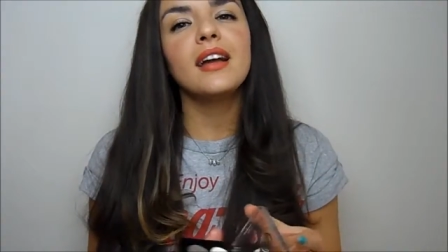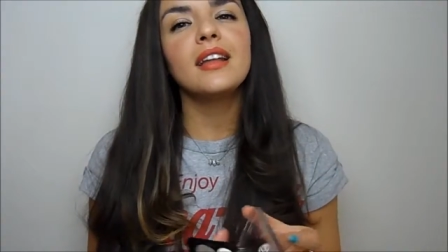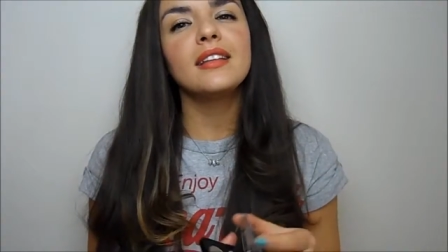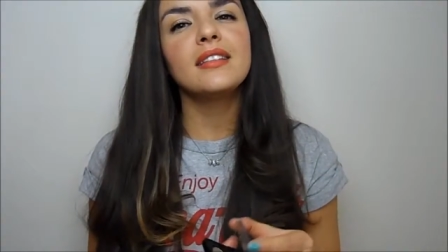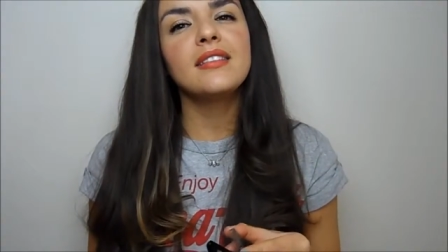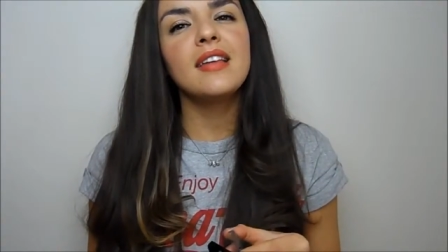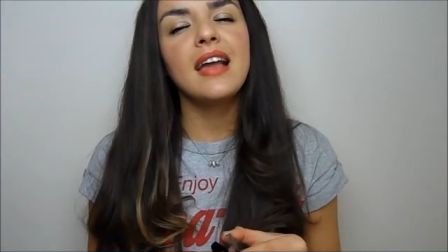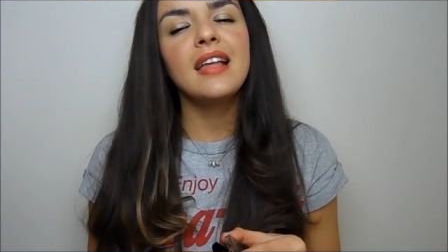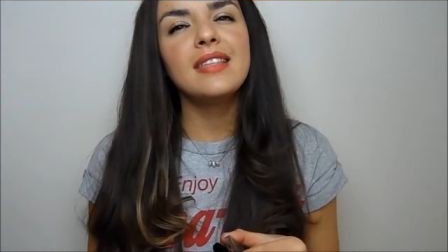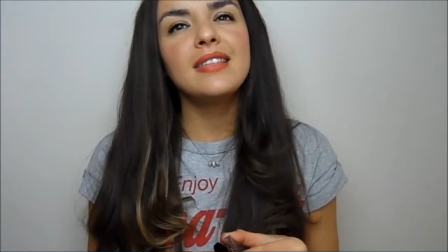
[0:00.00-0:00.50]
I
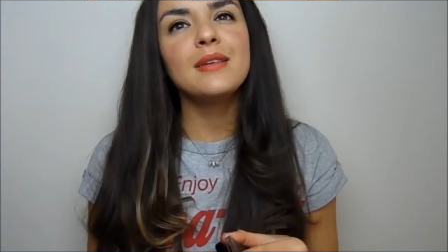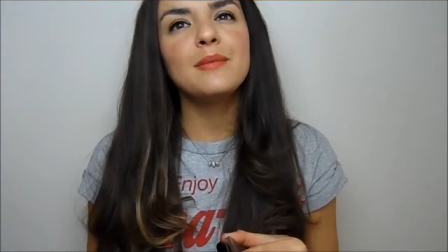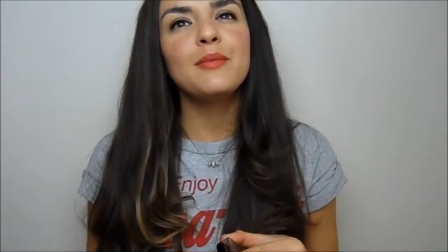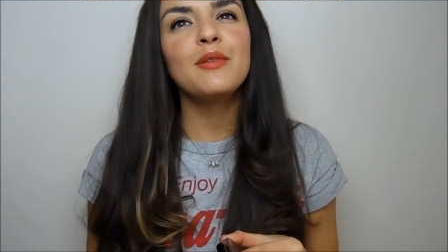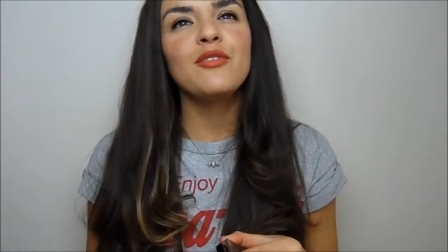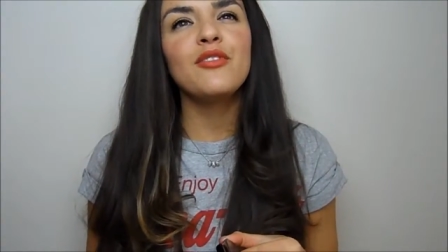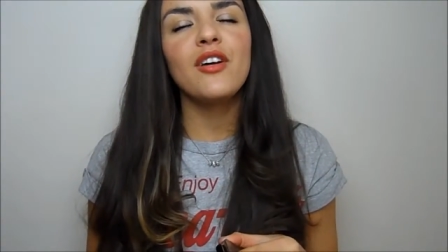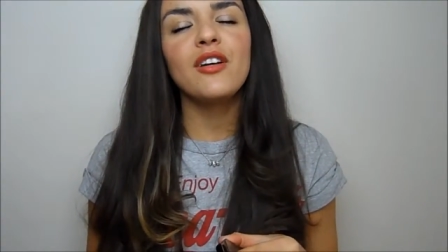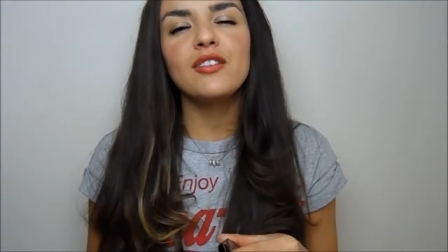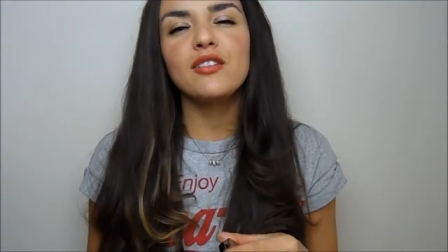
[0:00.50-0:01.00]
tend to
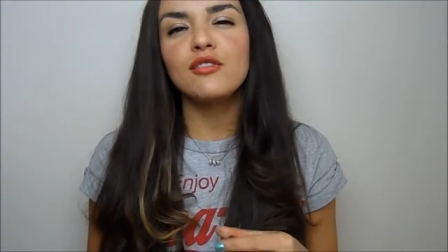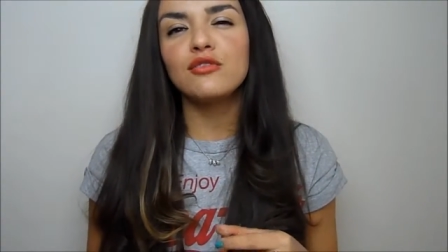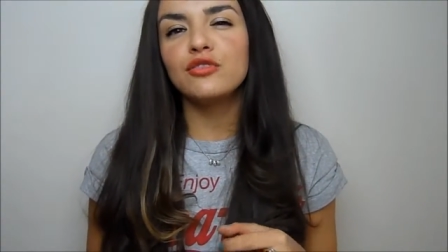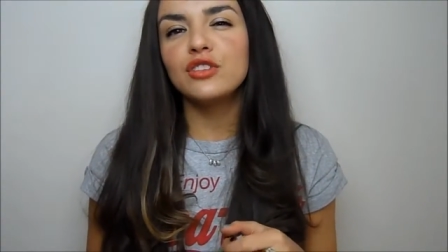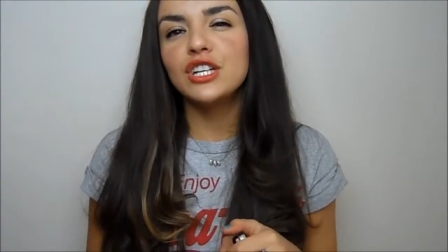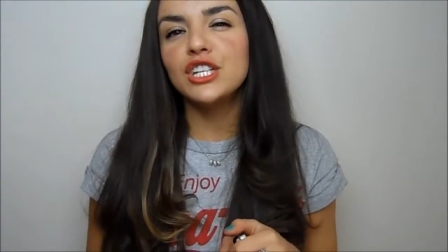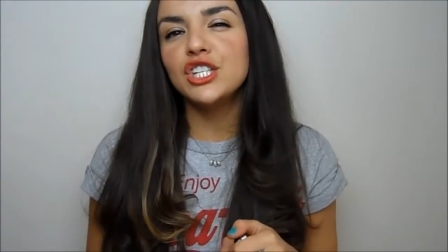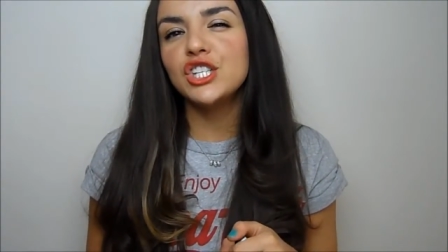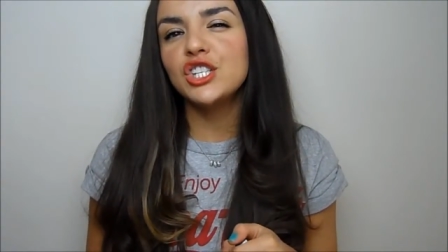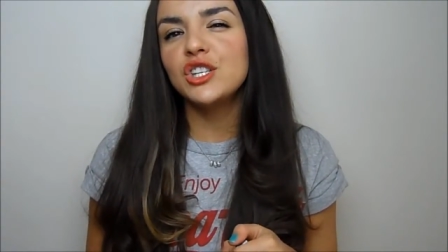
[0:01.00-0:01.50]
prefer sort of
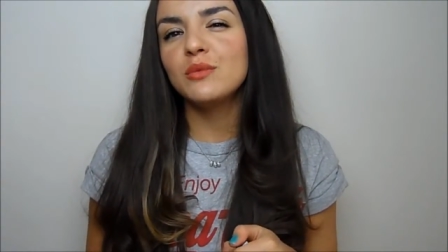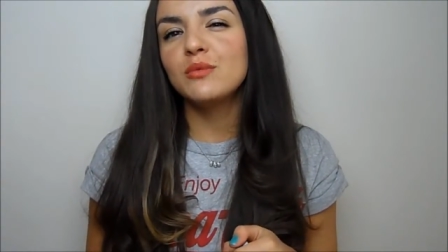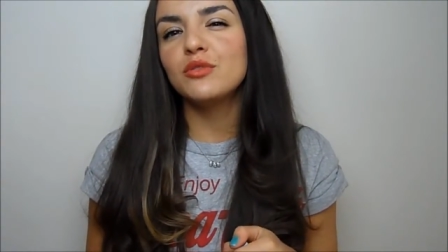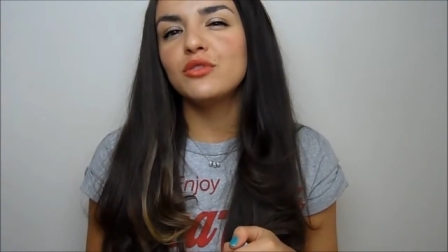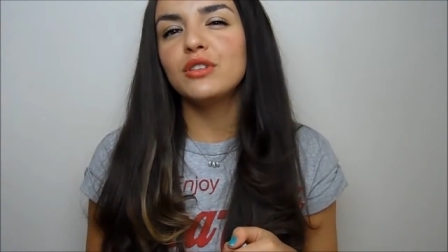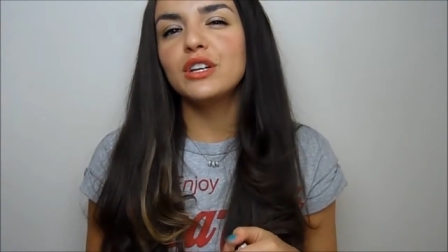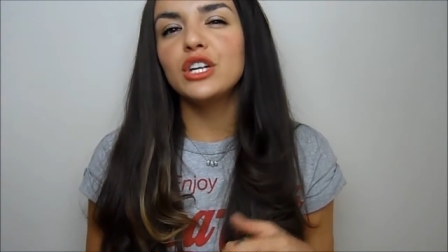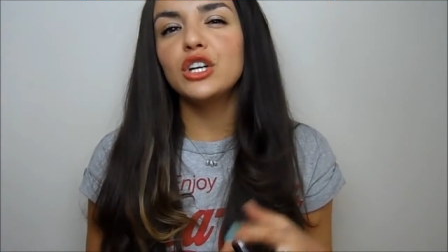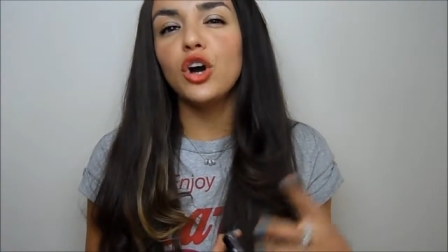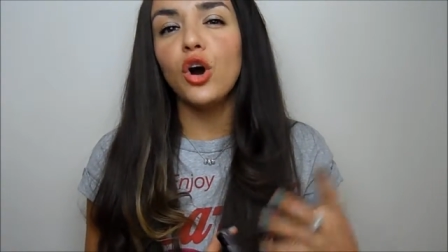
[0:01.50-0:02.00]
really
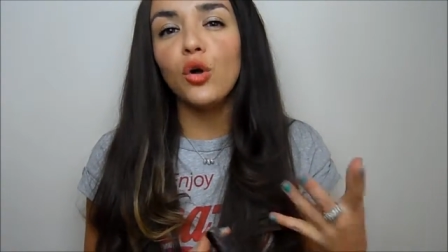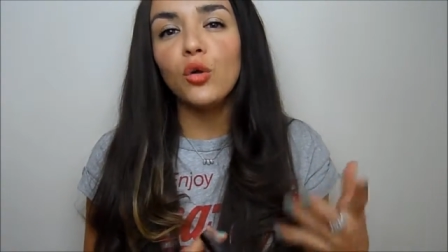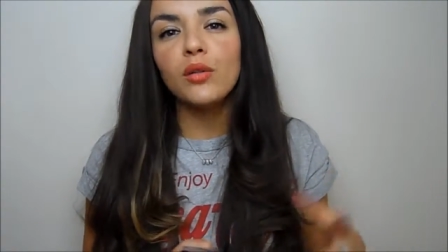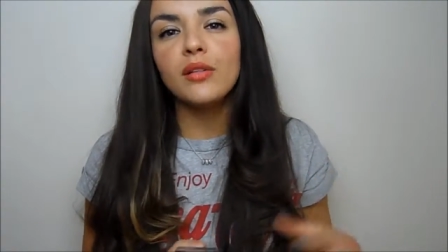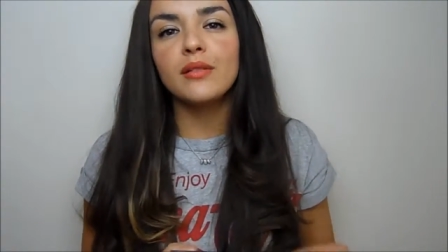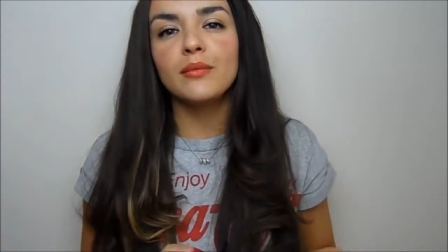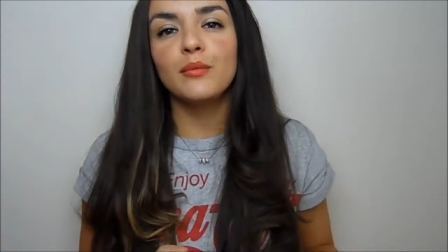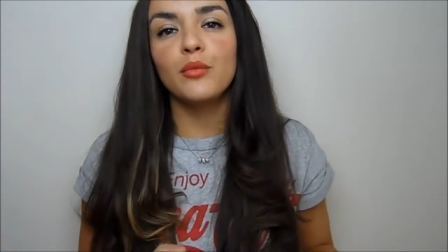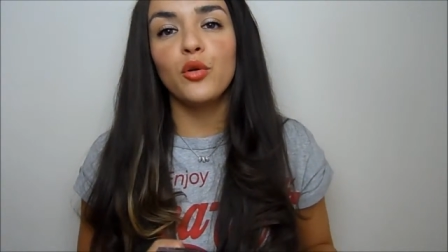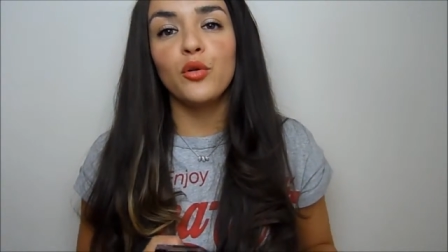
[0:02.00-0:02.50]
shimmery
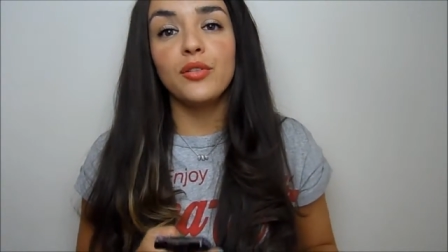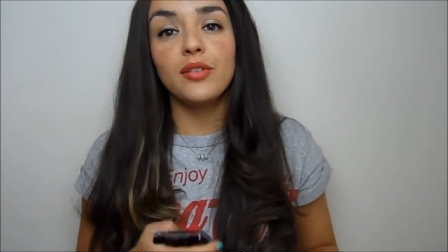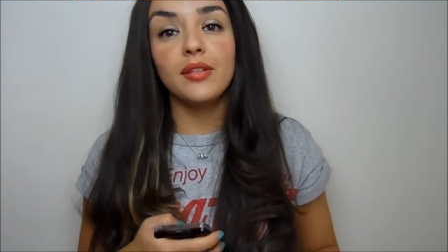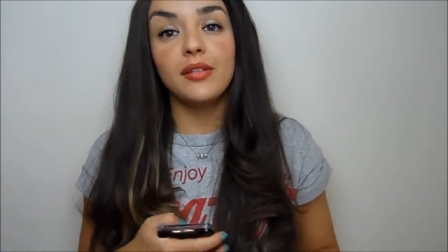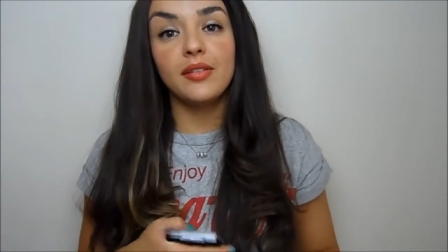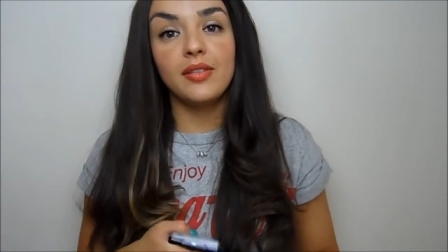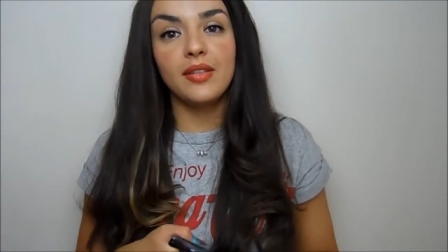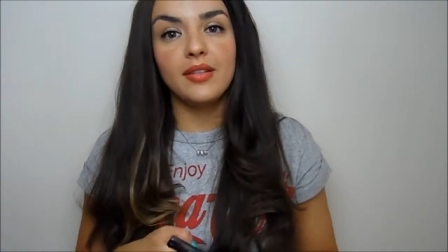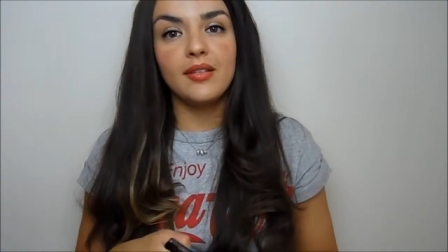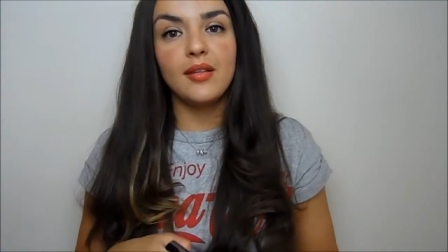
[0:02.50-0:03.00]
golds and
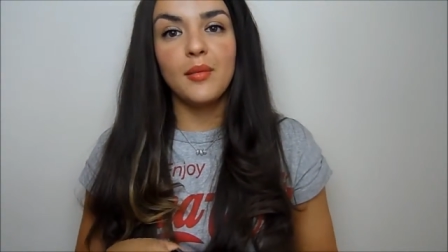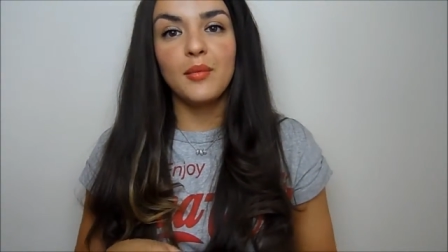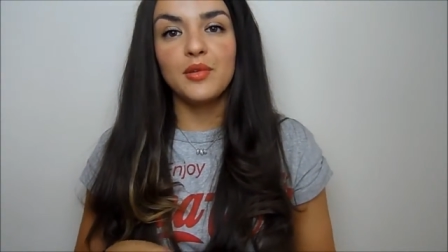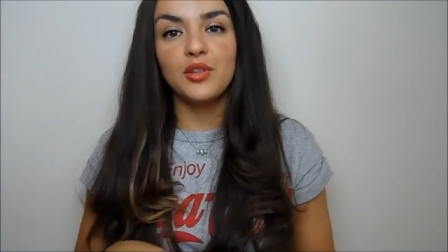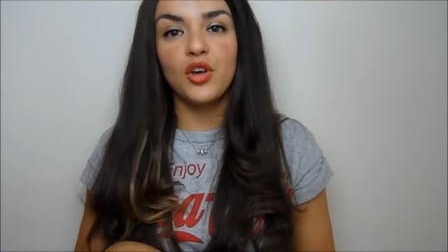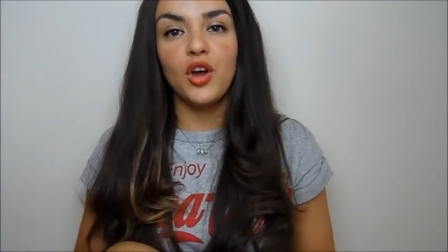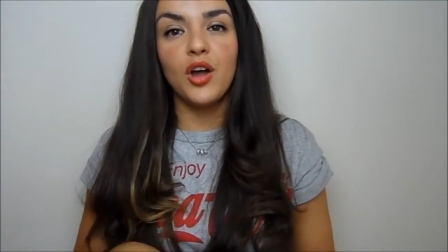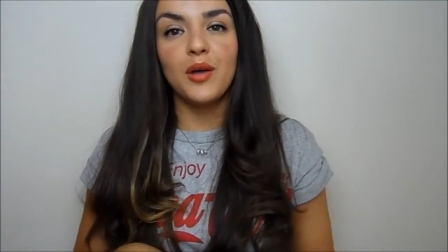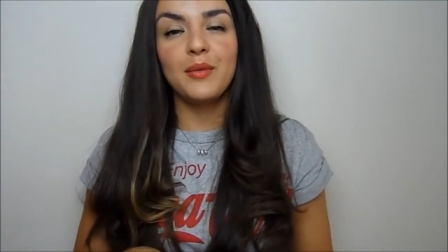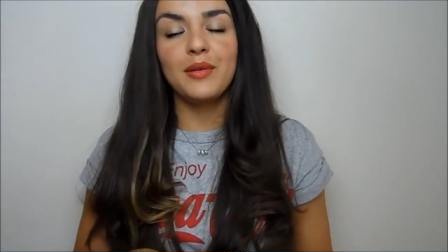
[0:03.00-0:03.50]
bronzes in the
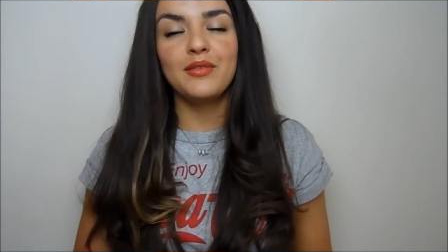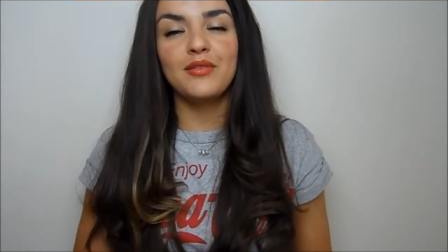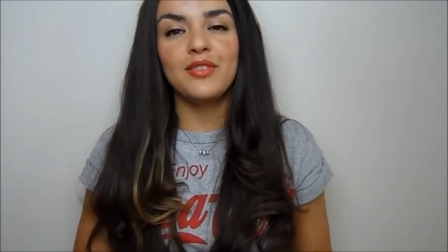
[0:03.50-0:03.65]
summertime,